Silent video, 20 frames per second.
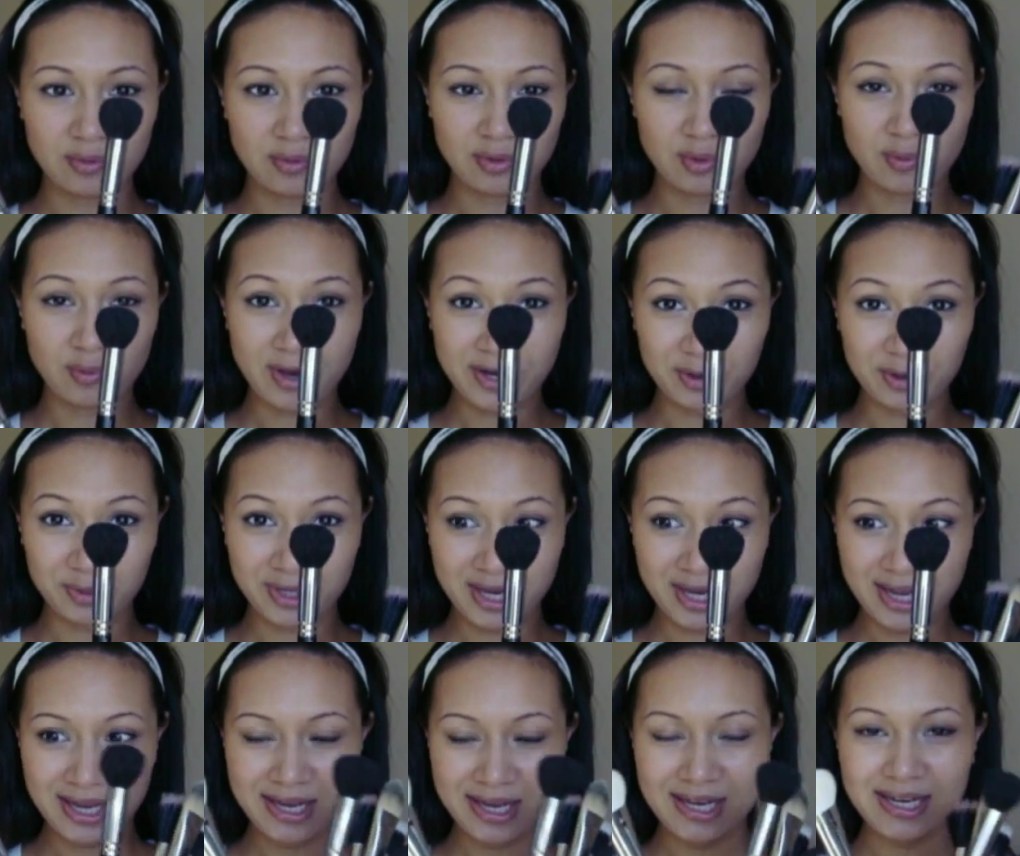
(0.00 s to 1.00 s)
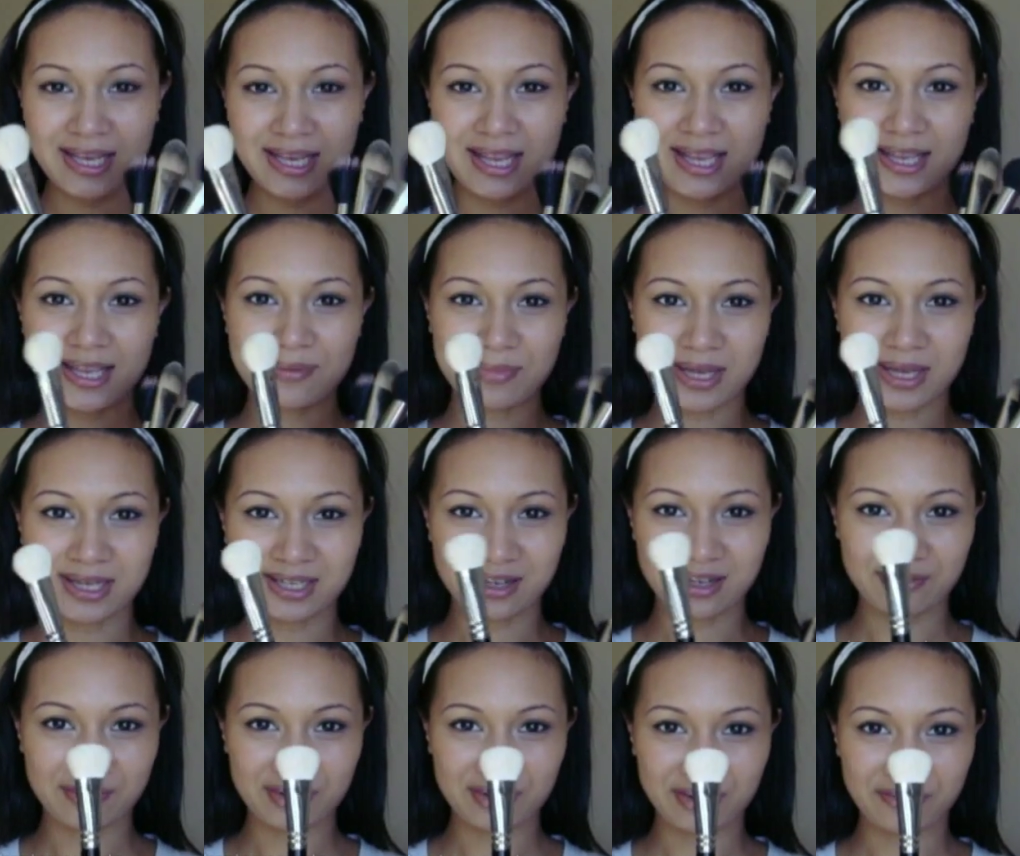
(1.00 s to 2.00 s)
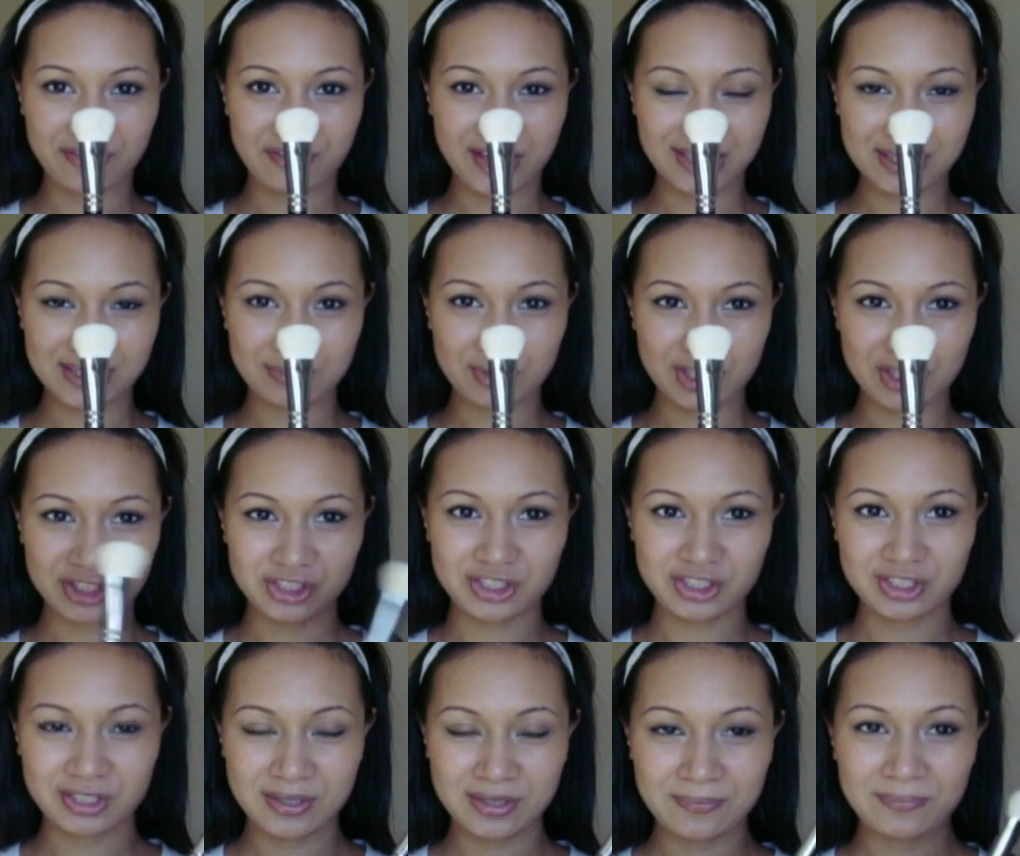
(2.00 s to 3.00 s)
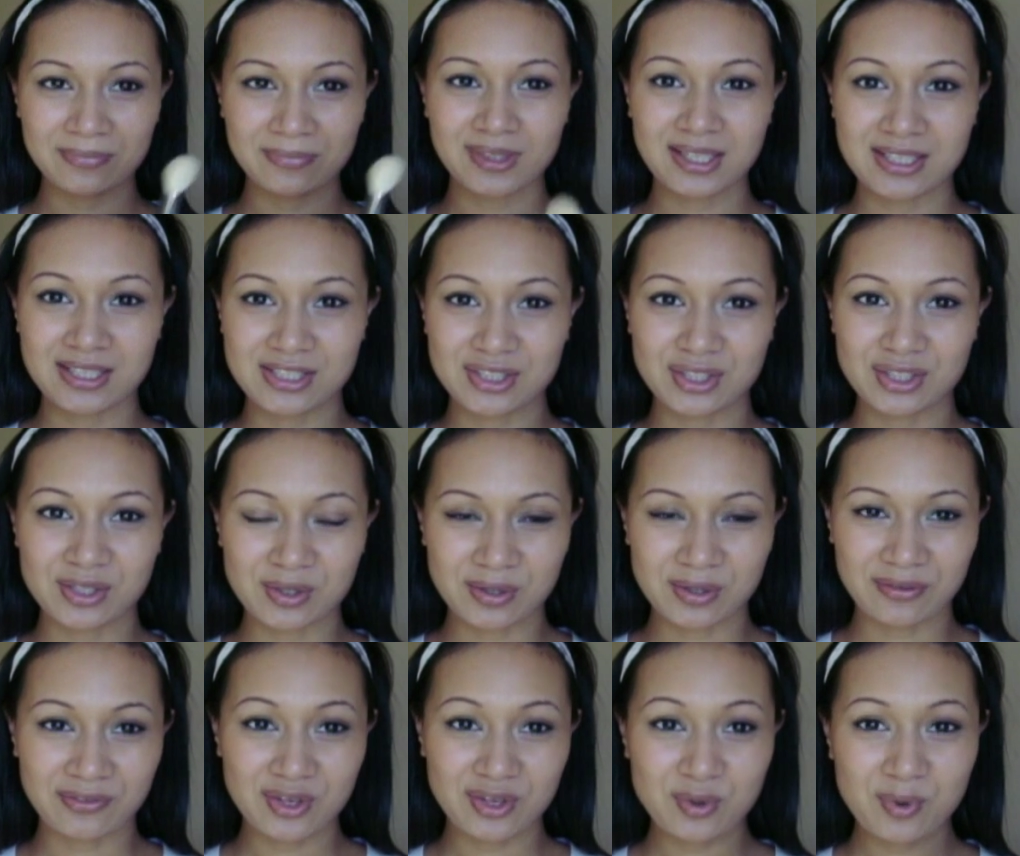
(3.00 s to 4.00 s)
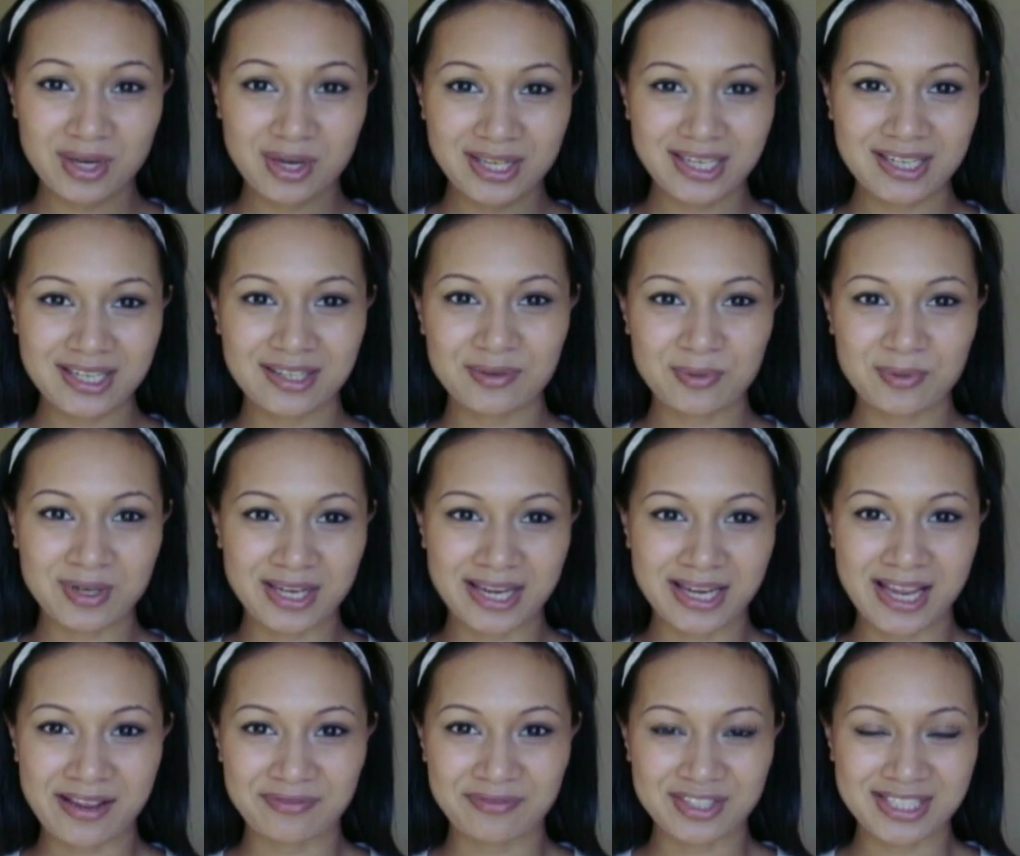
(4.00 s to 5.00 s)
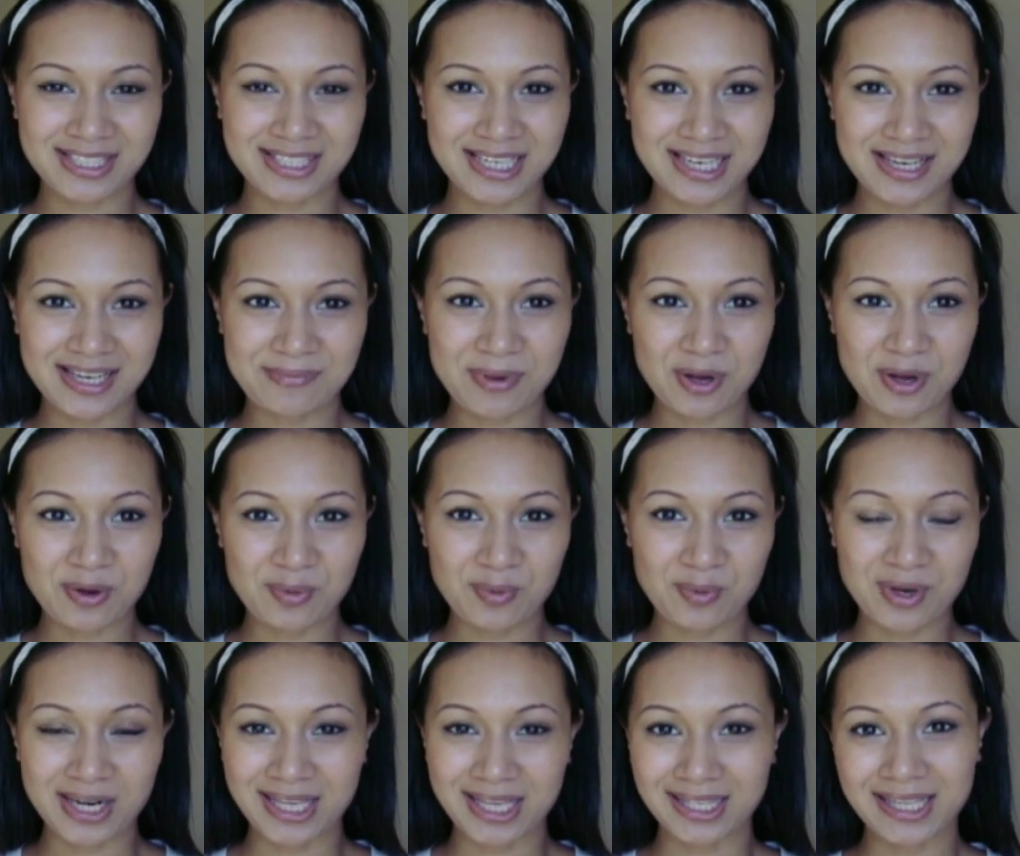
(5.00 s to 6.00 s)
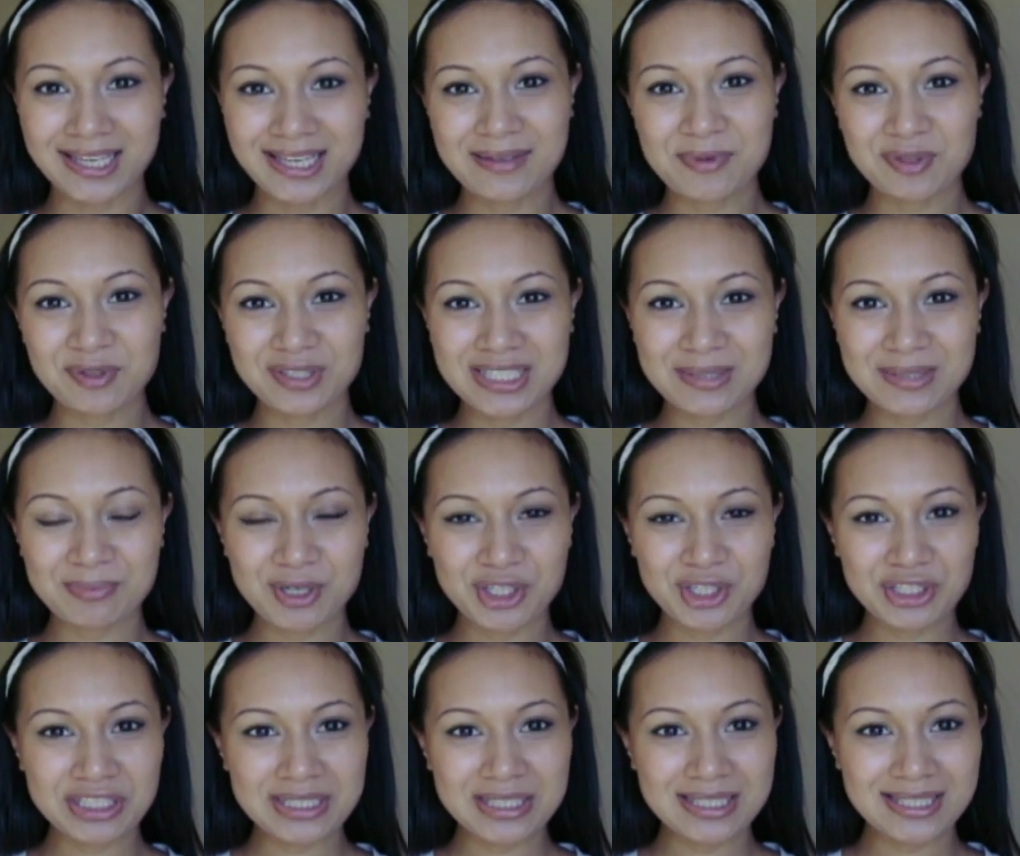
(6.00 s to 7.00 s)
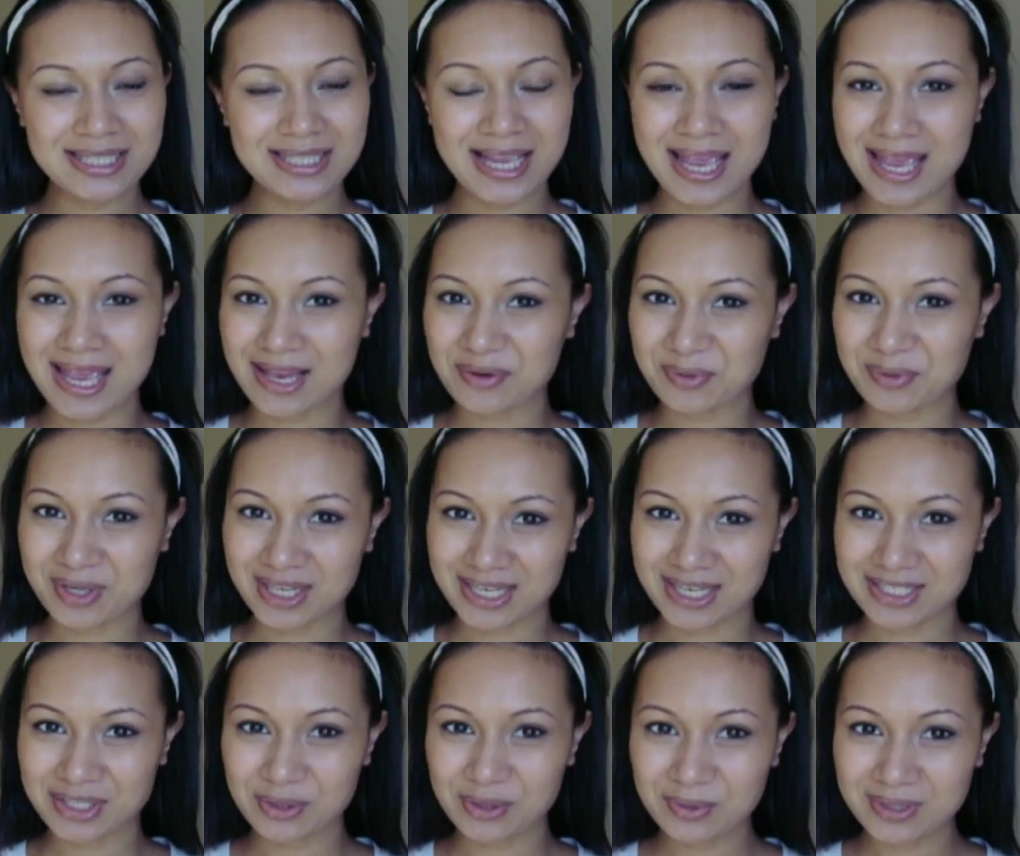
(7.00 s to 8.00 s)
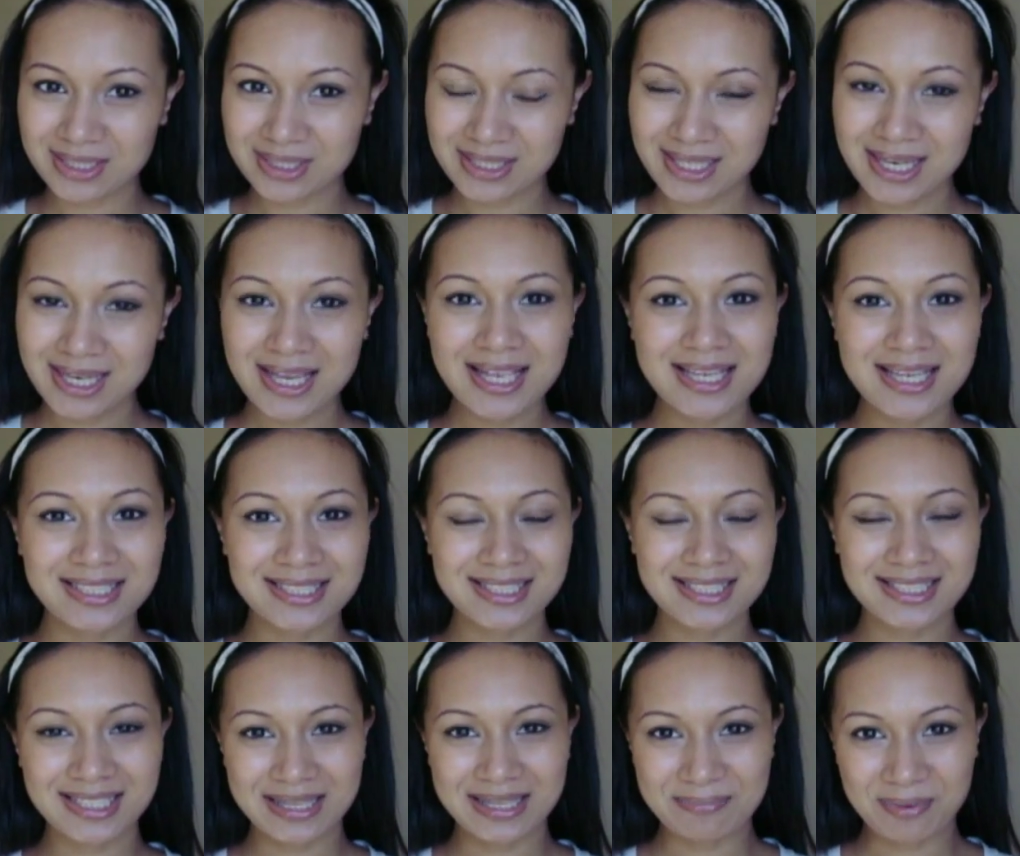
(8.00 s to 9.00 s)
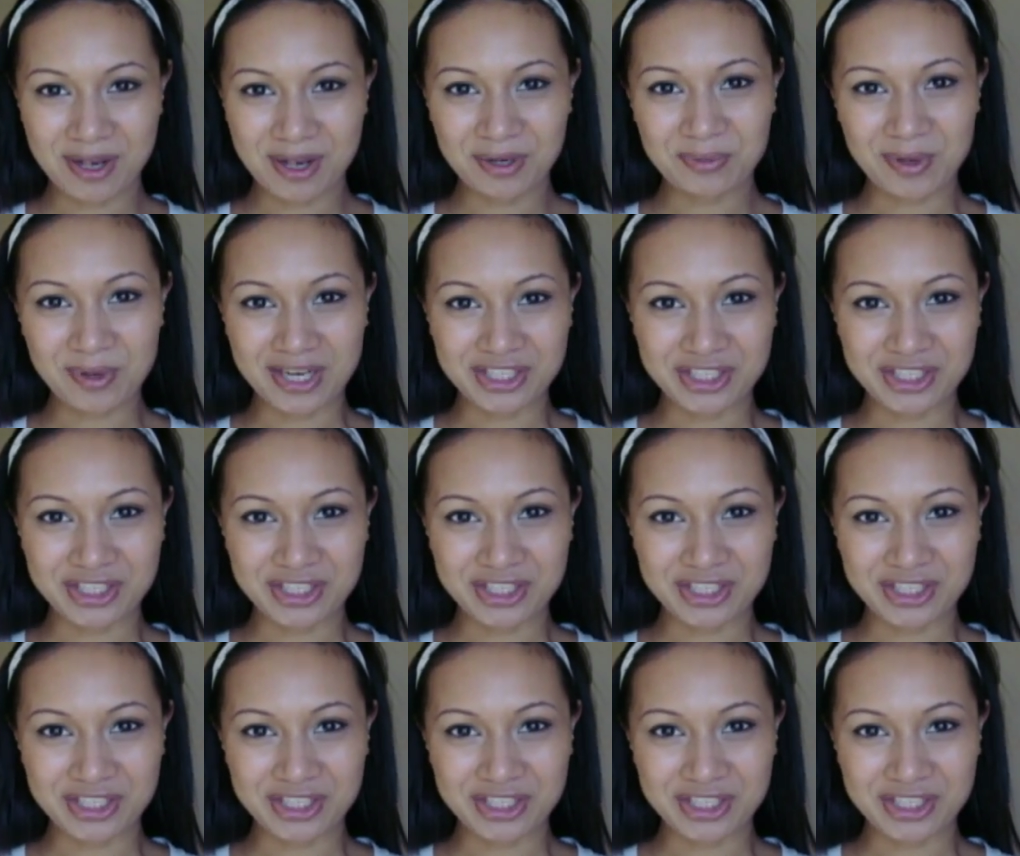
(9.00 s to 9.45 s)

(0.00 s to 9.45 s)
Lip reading: the 109, and my Cover FX brush. So if you want to hear what I have to say about what I like about these brushes and what I don't, just keep on